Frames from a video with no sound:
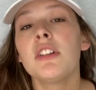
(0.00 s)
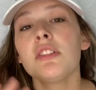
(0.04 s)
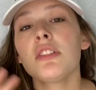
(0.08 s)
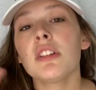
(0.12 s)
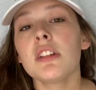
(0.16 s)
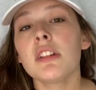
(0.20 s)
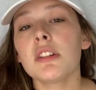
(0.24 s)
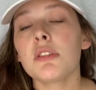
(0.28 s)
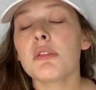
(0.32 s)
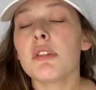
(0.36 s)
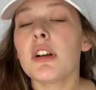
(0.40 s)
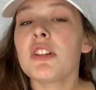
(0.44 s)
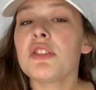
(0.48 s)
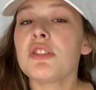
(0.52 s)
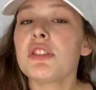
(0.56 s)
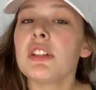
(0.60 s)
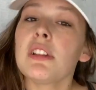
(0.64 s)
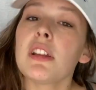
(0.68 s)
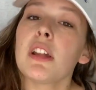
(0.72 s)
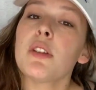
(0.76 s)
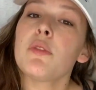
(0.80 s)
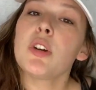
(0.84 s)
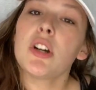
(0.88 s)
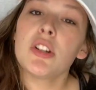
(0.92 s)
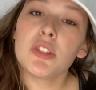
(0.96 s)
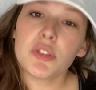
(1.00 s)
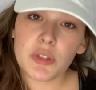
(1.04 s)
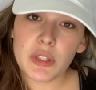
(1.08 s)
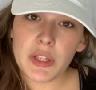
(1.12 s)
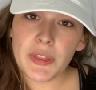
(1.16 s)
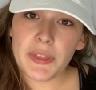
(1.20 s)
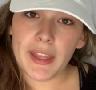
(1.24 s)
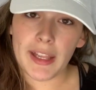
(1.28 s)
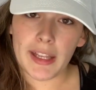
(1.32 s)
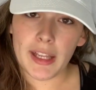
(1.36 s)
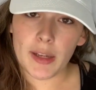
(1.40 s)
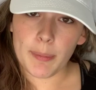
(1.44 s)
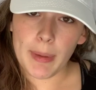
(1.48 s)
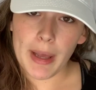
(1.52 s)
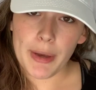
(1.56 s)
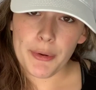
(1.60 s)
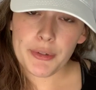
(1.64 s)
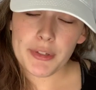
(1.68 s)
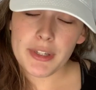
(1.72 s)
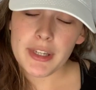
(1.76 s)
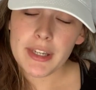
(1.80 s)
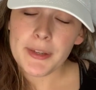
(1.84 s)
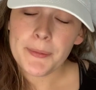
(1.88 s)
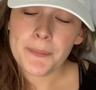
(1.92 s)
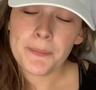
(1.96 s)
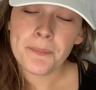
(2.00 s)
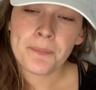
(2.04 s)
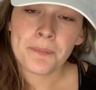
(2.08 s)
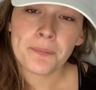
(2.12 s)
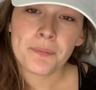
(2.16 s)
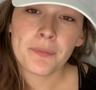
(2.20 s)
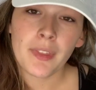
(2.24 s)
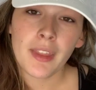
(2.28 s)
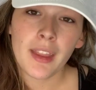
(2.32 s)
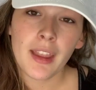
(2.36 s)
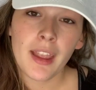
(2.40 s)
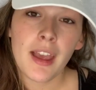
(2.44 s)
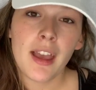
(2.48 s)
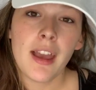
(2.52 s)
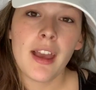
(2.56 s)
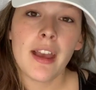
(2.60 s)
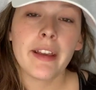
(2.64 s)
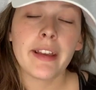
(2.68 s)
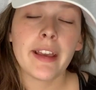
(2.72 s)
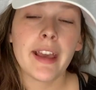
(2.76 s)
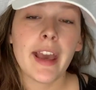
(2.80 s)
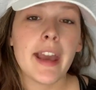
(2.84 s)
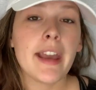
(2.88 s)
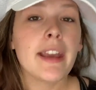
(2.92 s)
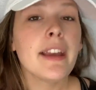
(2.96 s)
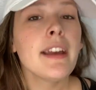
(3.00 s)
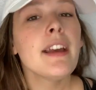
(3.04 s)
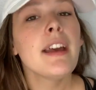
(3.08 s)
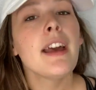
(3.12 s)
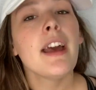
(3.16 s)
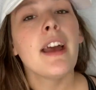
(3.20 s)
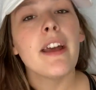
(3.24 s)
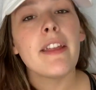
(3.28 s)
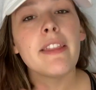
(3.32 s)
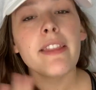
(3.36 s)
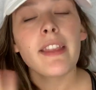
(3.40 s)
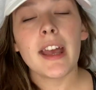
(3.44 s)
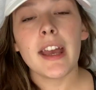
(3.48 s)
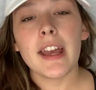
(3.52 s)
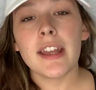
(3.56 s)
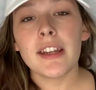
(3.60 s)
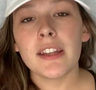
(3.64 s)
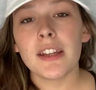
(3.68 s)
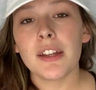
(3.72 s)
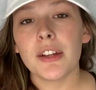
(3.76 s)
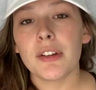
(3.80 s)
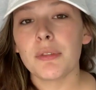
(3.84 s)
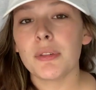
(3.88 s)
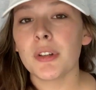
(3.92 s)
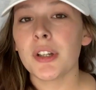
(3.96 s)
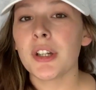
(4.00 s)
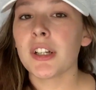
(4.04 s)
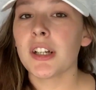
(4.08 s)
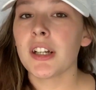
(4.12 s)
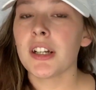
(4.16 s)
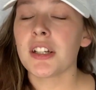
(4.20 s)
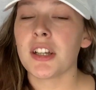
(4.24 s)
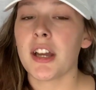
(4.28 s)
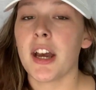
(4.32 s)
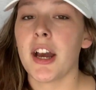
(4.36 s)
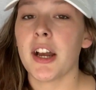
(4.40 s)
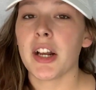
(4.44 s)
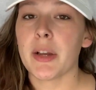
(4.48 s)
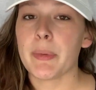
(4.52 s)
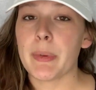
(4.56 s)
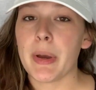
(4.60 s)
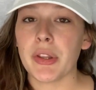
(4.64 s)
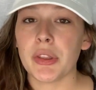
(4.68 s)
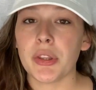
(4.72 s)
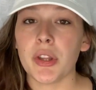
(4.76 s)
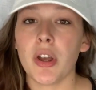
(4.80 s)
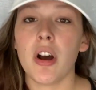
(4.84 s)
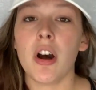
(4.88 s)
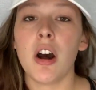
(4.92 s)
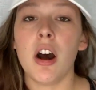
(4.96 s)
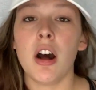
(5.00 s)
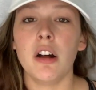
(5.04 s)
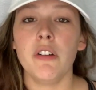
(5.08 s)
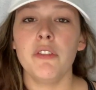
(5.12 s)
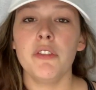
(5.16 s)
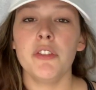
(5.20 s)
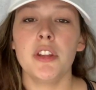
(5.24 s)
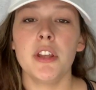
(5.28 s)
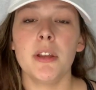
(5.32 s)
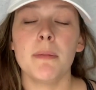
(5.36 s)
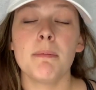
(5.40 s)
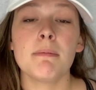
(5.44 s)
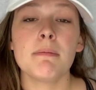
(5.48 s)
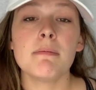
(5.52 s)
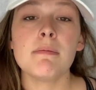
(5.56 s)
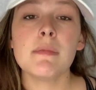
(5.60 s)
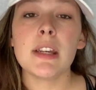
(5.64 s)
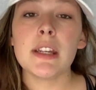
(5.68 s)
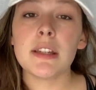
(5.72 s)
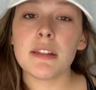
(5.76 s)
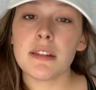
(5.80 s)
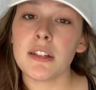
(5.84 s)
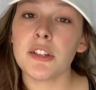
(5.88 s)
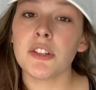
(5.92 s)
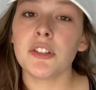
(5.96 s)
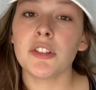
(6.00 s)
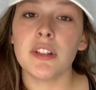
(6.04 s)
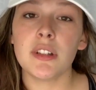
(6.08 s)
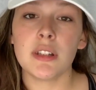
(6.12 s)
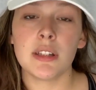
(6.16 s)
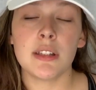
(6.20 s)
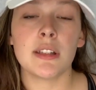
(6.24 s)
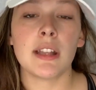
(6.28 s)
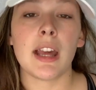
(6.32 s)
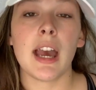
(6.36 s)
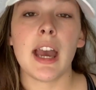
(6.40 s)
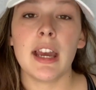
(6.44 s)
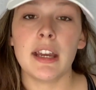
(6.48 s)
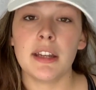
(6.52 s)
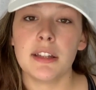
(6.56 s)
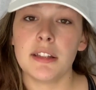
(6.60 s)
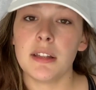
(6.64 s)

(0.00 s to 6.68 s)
Just questions I want you to think about, okay? And then we're gonna talk about all of the amazing reasons I